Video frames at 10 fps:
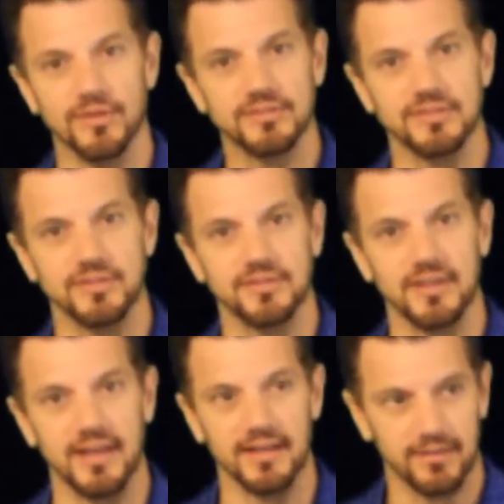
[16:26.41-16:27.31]
versus just
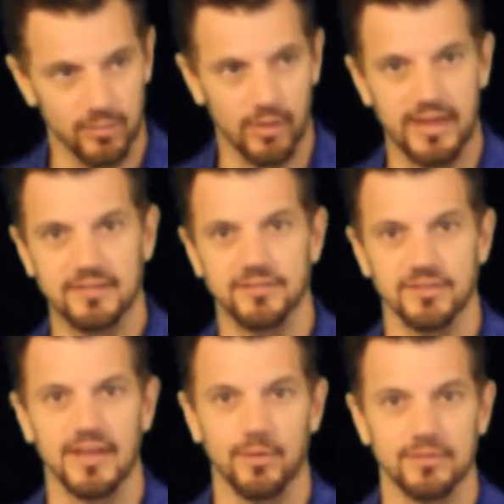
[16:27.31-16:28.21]
saying, well, that's
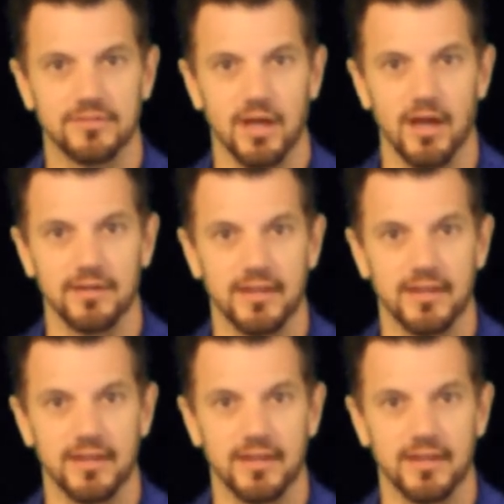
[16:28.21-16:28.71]
just how it's taught.